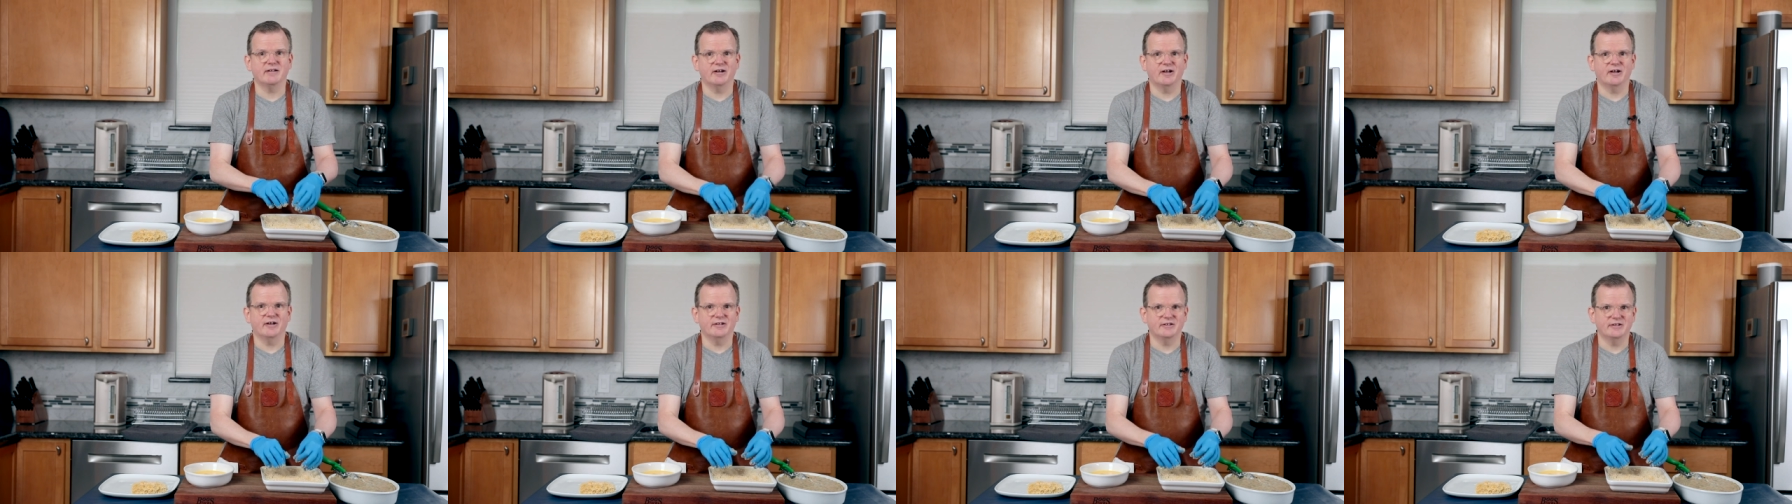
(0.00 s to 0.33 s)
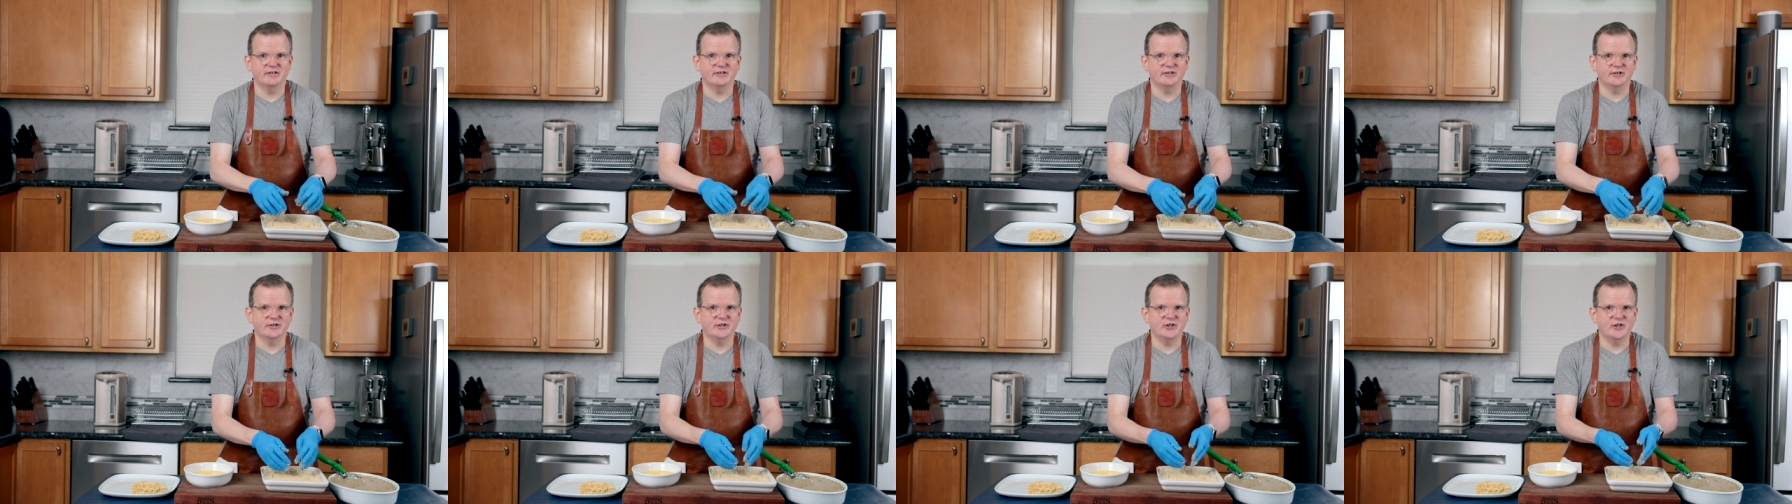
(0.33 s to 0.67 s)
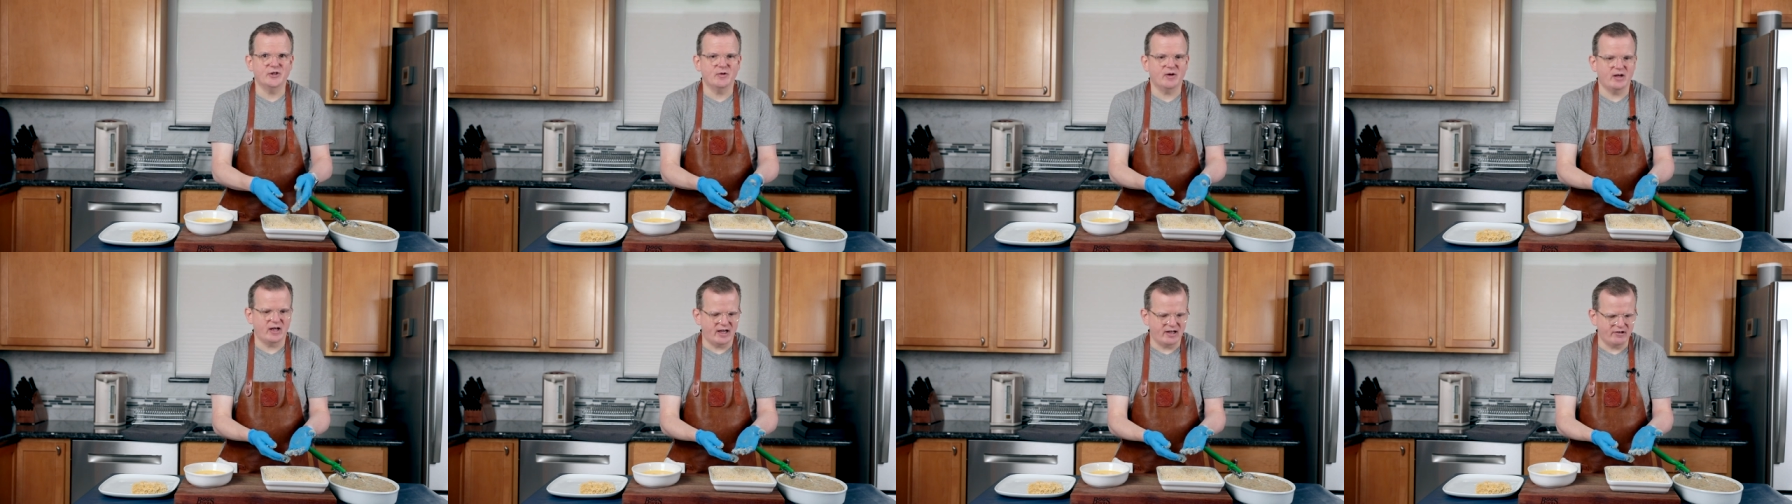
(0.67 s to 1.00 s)
until
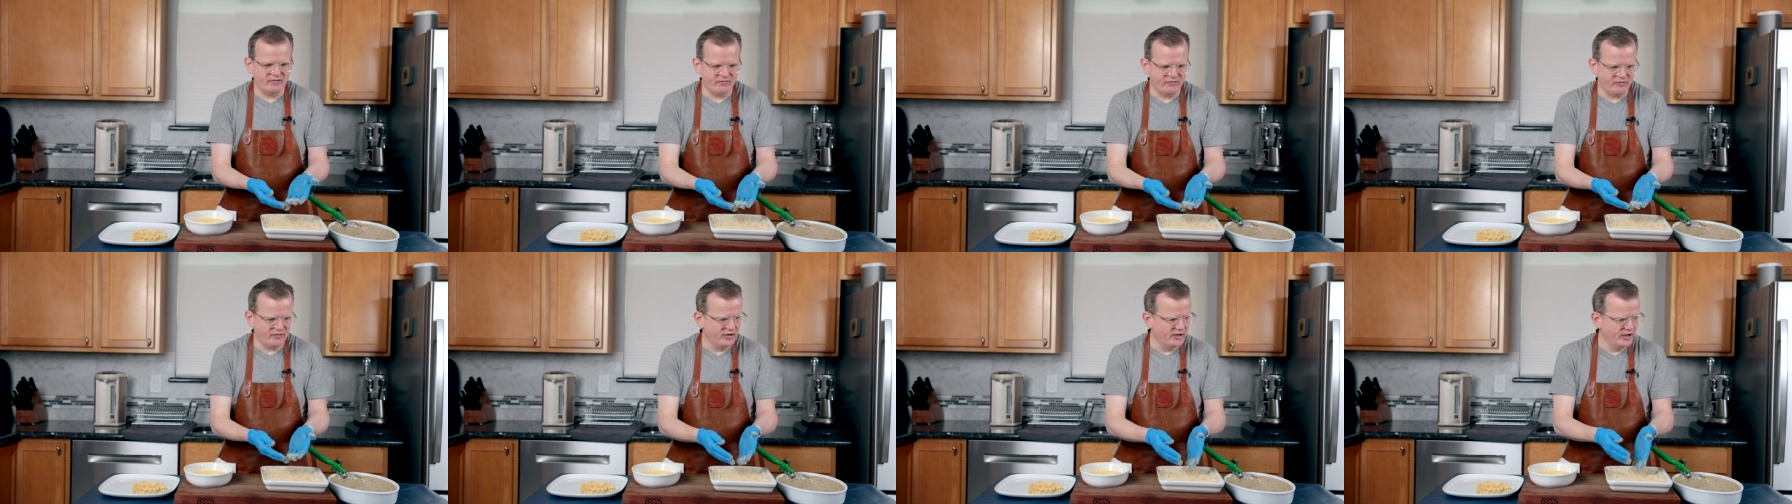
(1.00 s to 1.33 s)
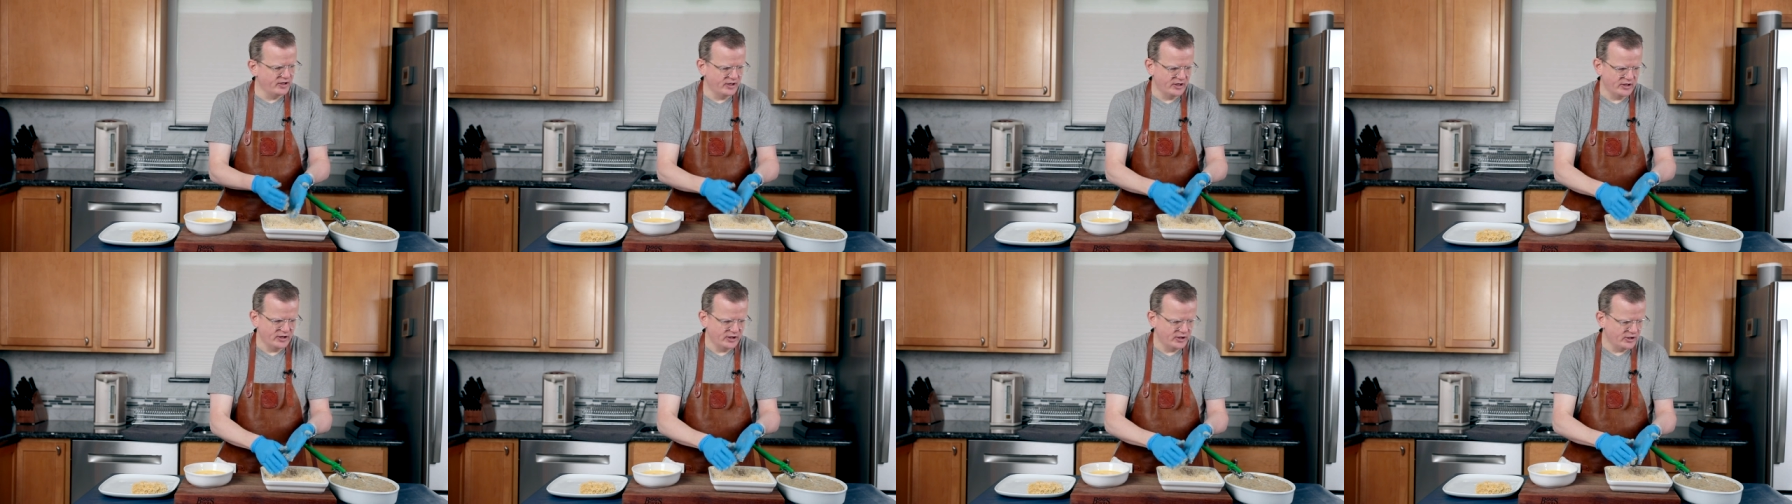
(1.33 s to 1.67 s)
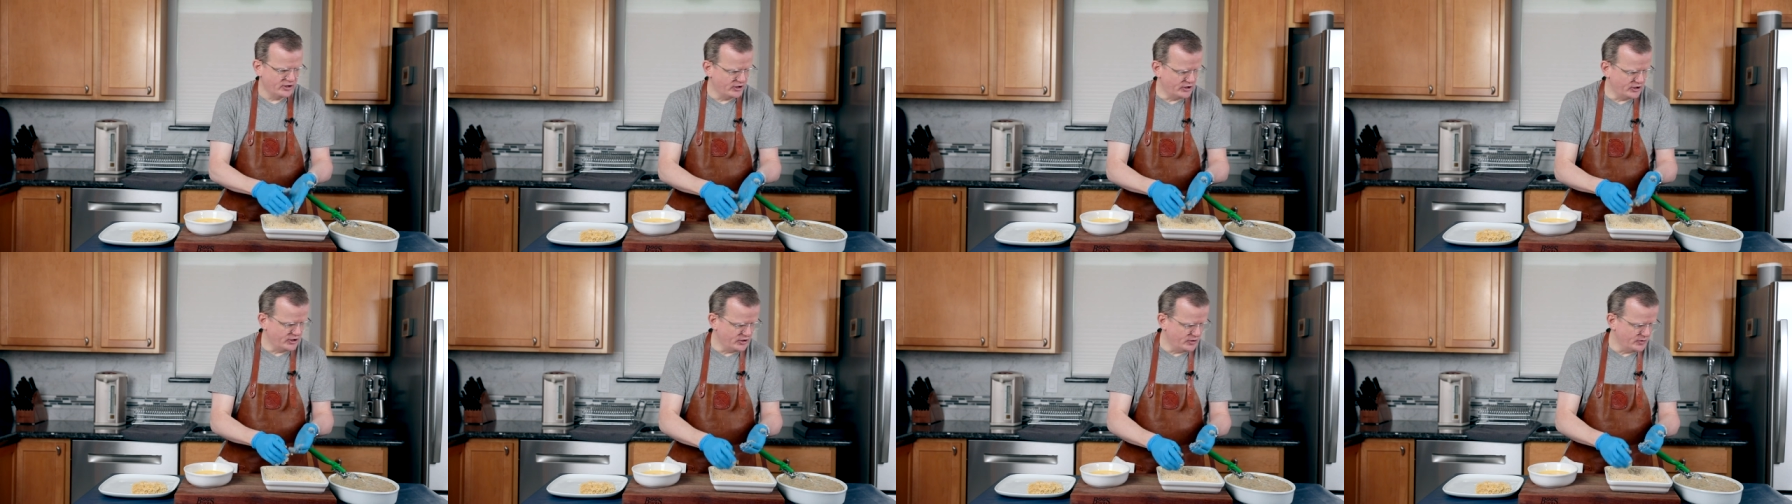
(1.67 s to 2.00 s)
you have
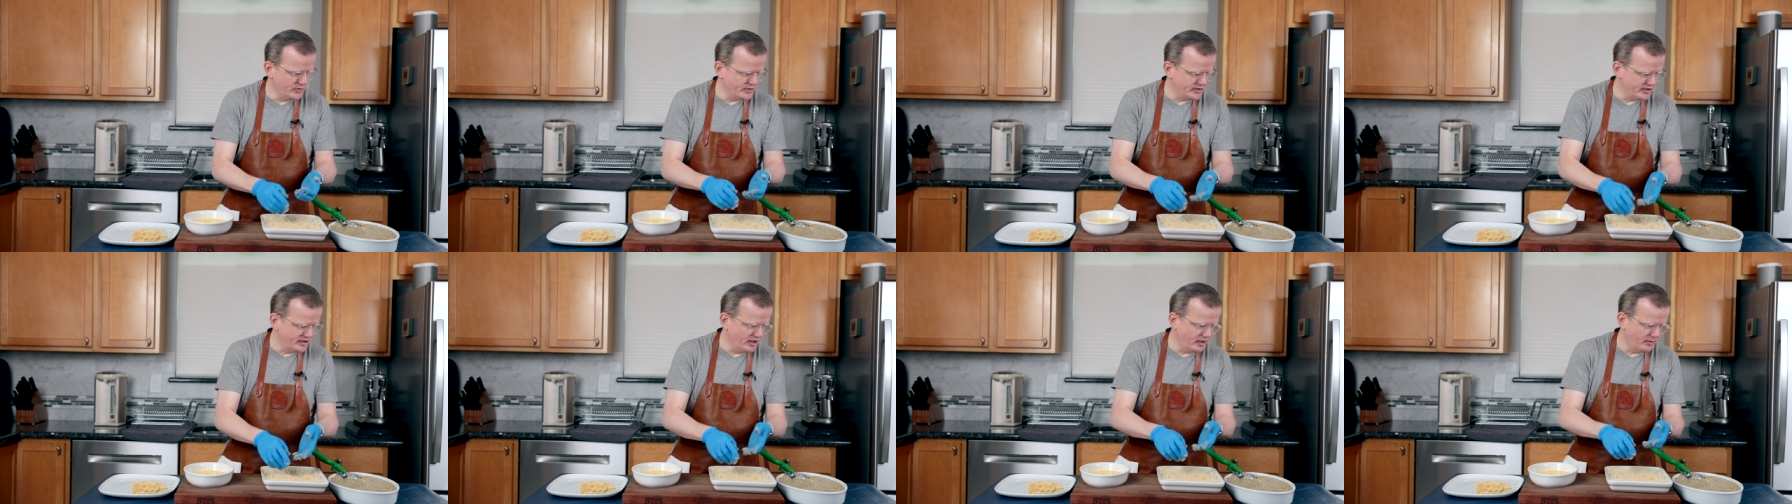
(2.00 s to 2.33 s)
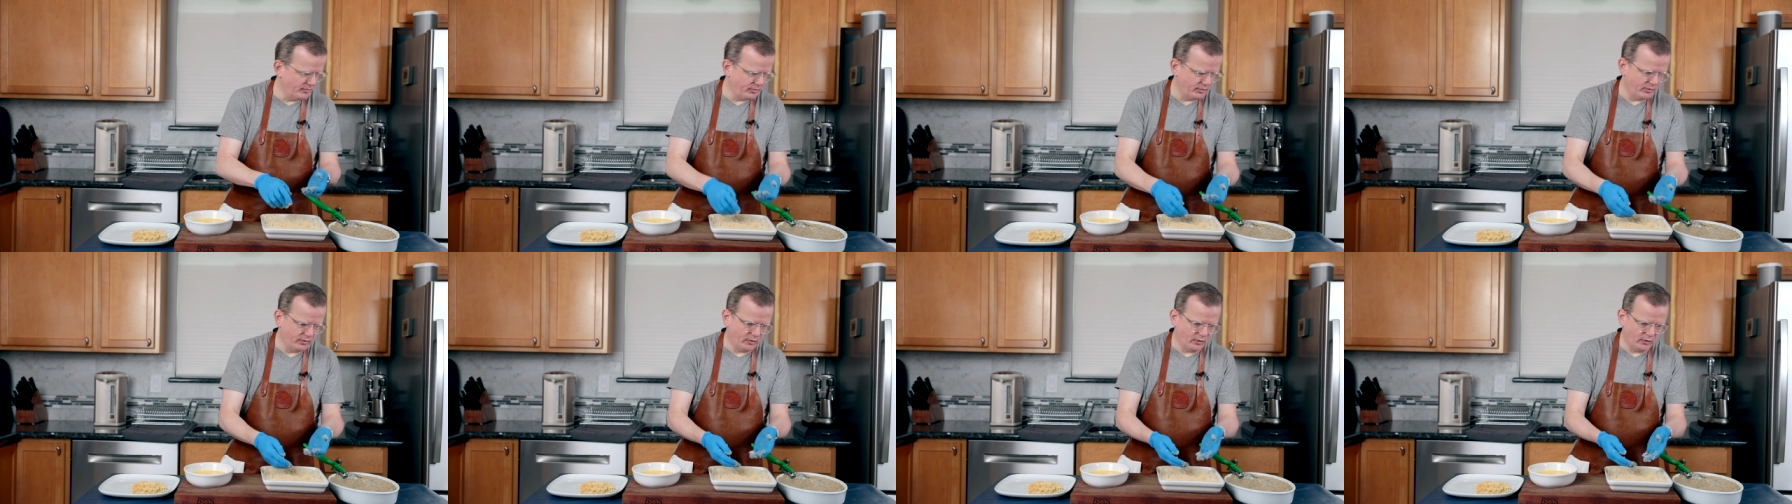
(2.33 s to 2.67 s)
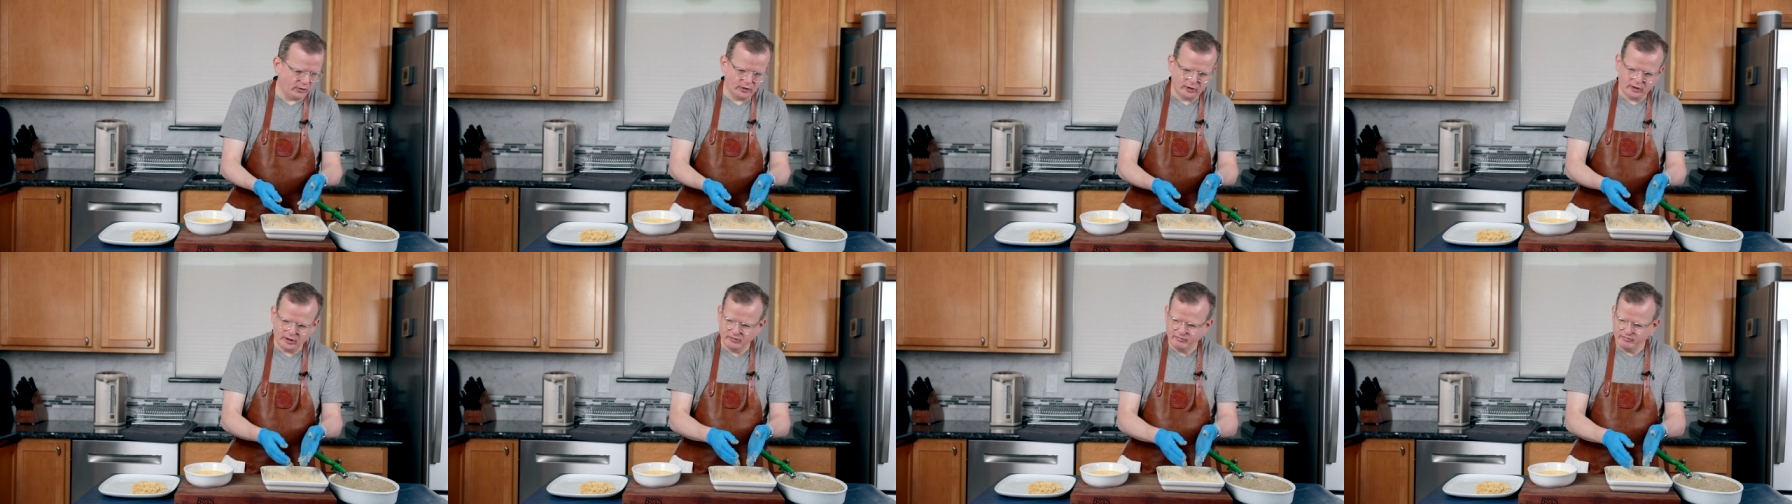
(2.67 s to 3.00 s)
used up
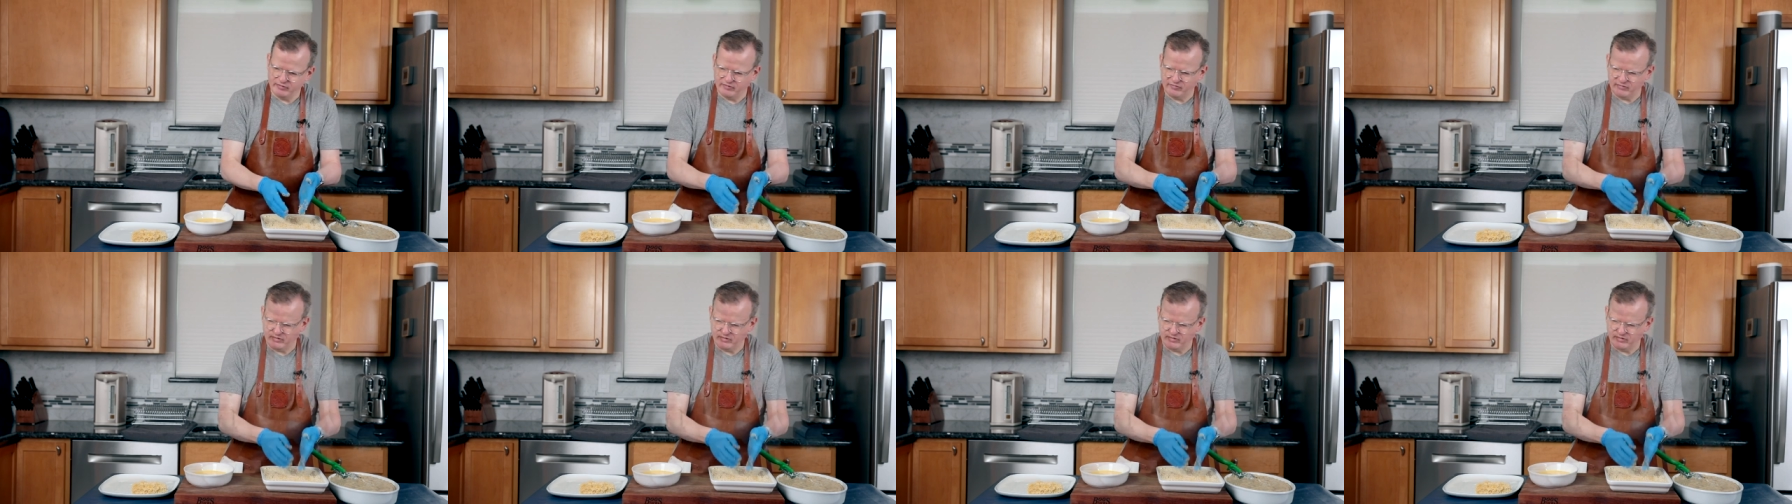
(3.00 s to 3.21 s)
all of the